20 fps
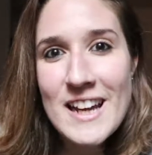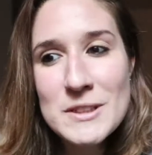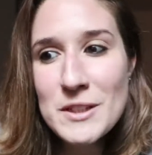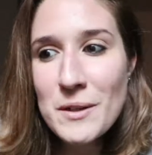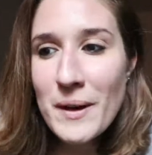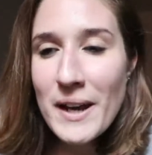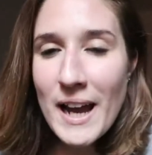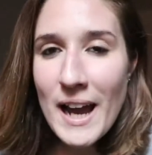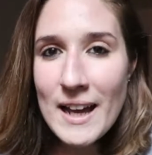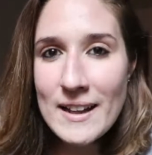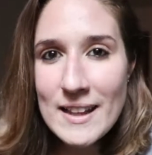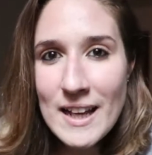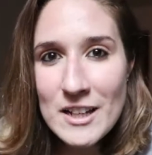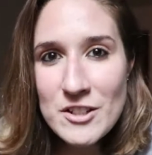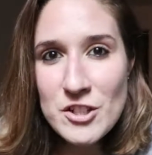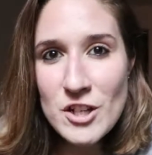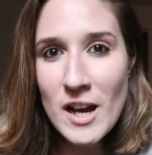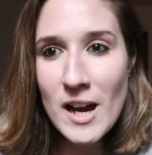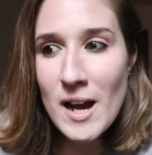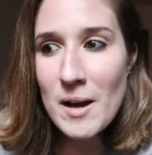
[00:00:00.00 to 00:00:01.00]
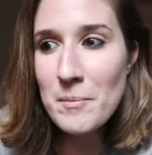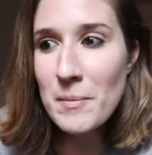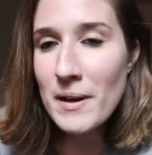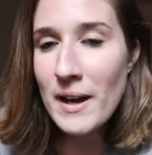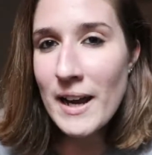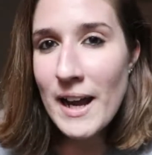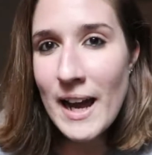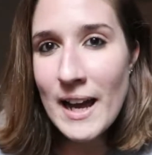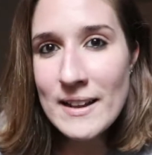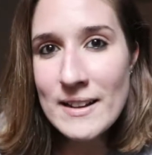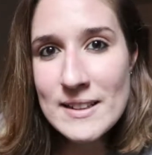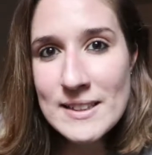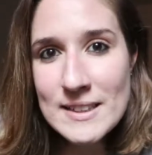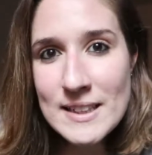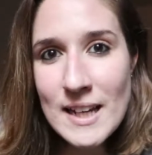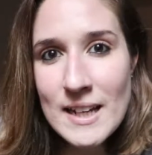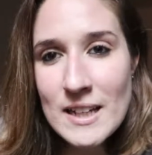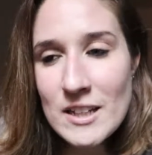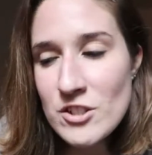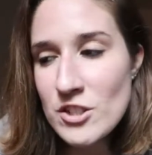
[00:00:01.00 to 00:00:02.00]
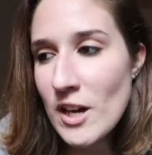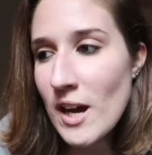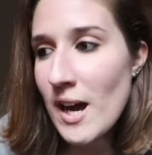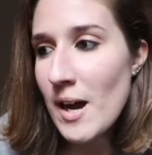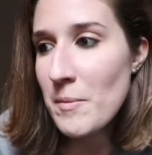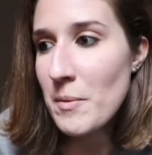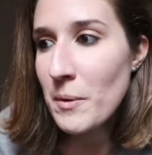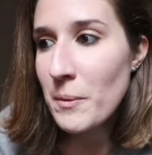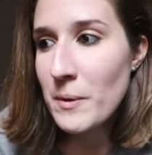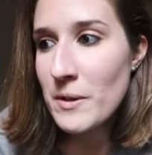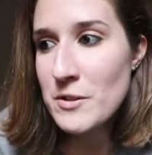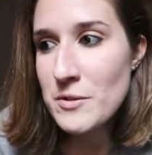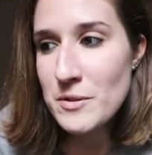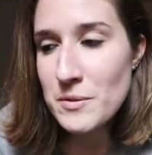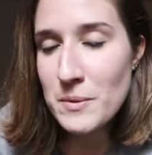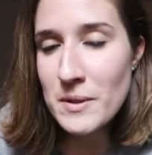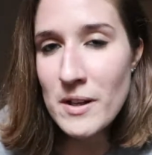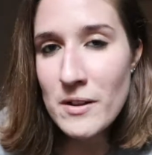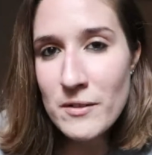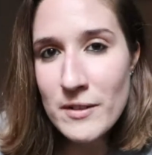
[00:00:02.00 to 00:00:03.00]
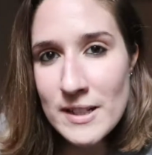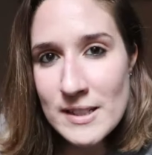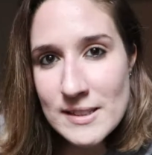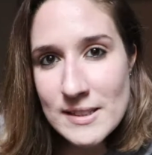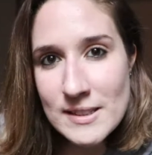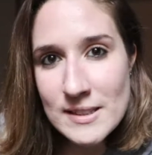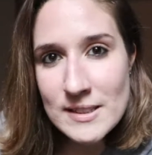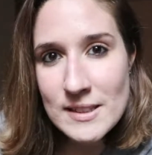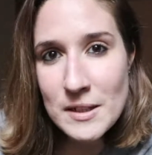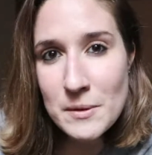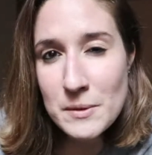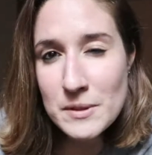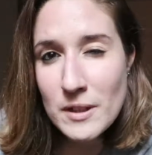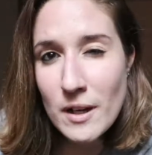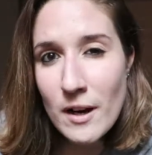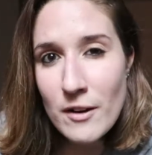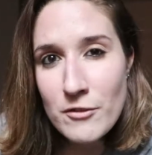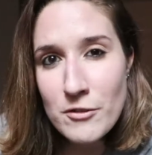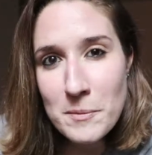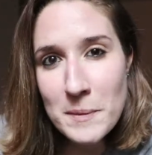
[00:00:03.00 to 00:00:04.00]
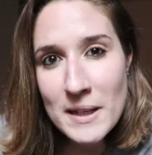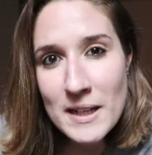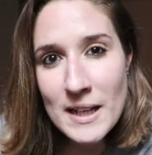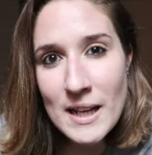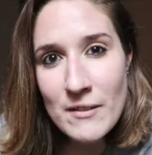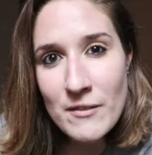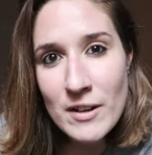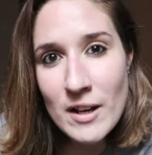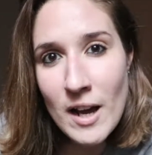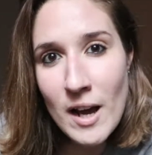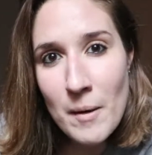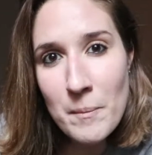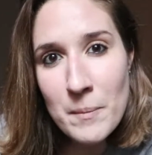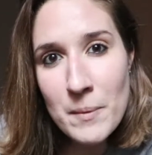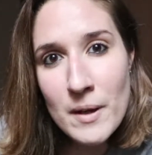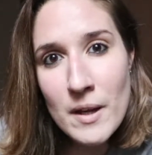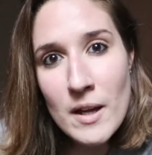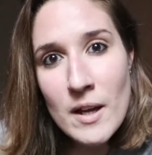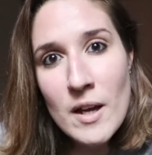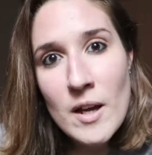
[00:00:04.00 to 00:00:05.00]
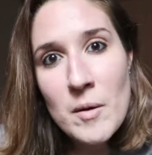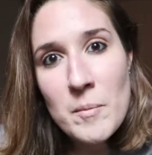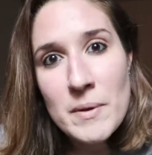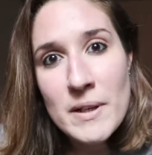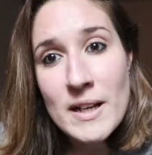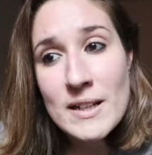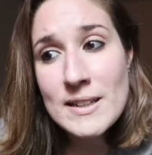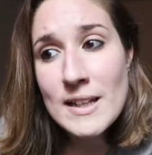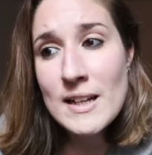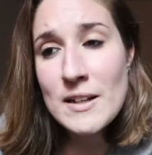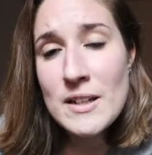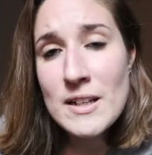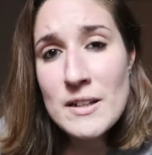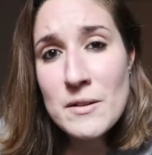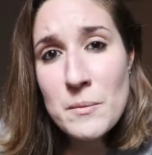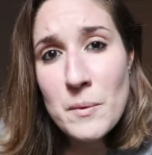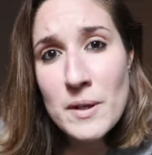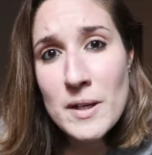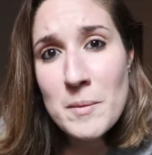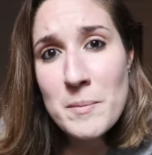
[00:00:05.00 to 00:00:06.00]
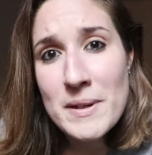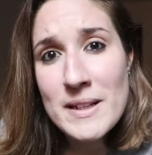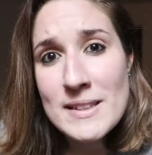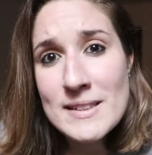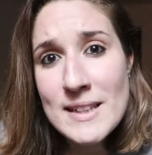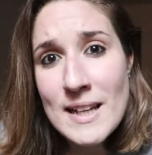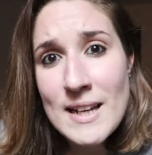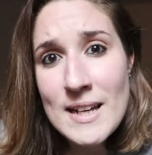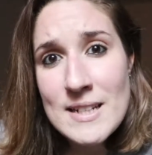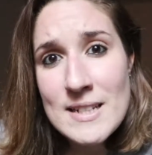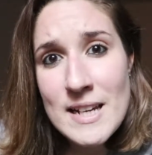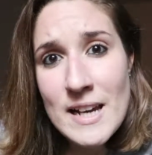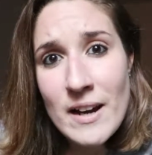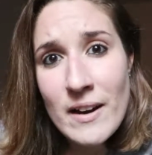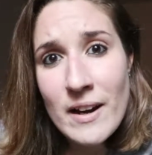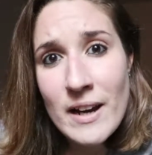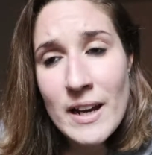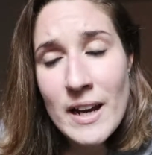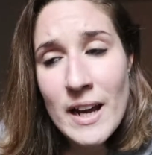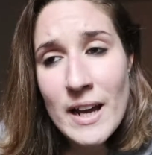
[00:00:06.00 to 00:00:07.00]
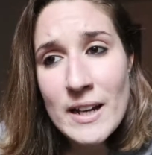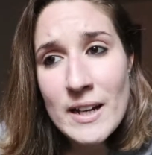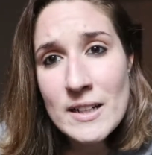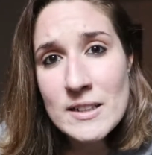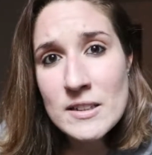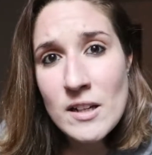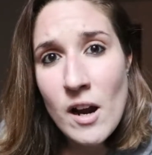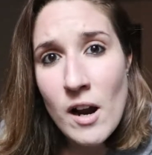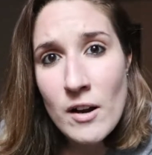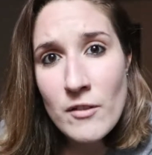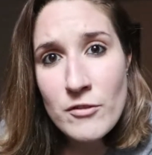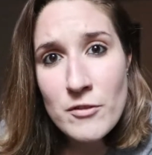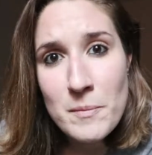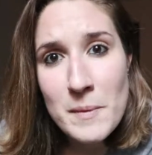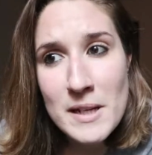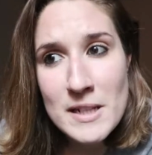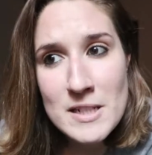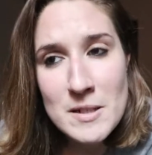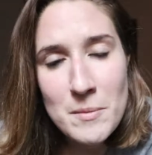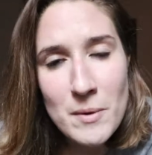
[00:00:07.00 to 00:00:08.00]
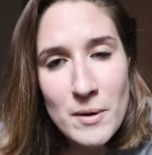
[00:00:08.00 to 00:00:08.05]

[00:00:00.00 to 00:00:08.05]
So I had that job, I had the standing job, which was one of the reasons it was hard for me to give it up because I didn't want to be sedentary and it's hard for me to